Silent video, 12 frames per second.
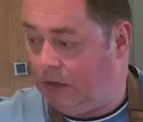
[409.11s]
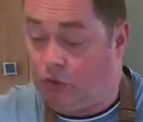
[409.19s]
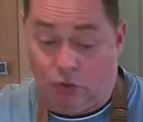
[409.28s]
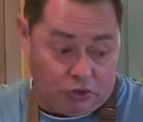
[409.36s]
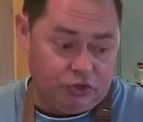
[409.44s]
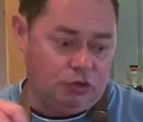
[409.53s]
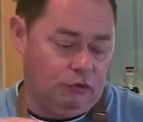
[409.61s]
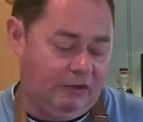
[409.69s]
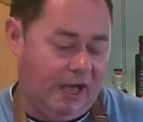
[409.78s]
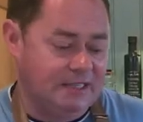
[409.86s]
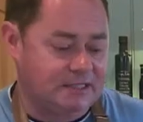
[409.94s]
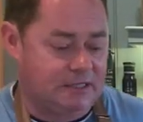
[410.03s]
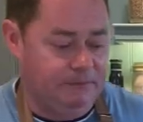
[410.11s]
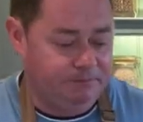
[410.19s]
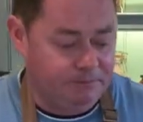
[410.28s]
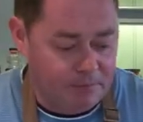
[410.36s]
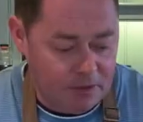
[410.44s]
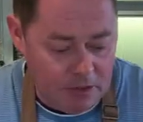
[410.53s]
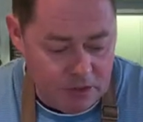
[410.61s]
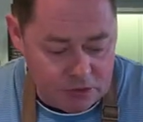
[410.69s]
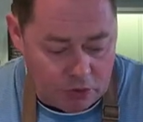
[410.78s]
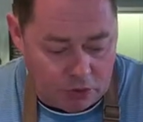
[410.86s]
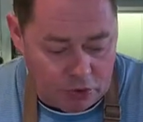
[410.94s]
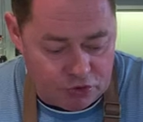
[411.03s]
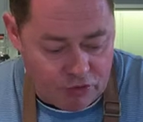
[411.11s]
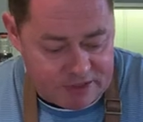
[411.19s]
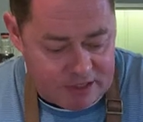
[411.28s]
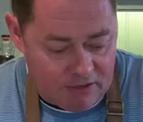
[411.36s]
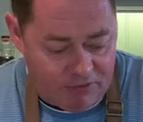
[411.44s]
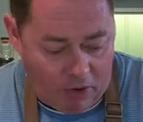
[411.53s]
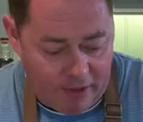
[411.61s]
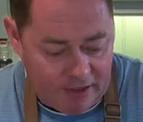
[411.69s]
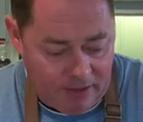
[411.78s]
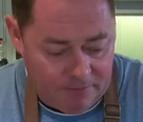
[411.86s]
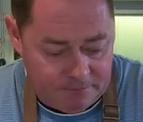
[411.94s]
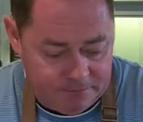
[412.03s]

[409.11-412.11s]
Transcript: cooking too fast. So a good drizzle of oil.